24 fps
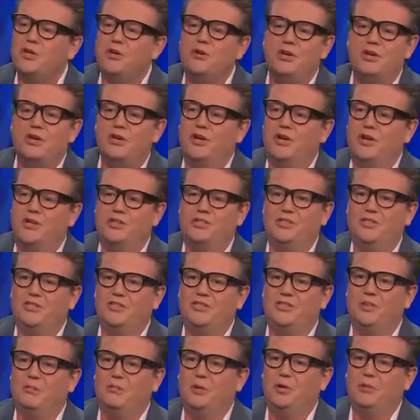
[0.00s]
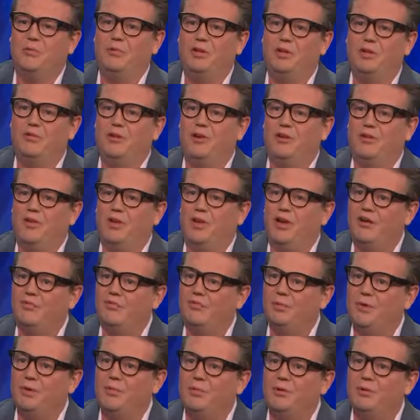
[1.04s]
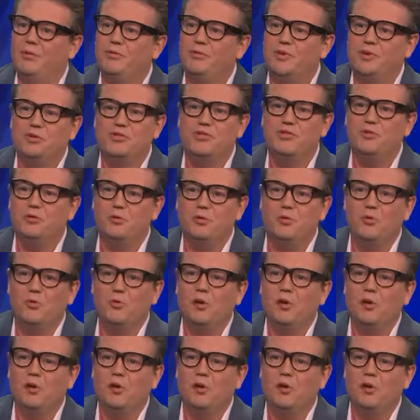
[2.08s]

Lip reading: unconscious in the way we live our life. People just do.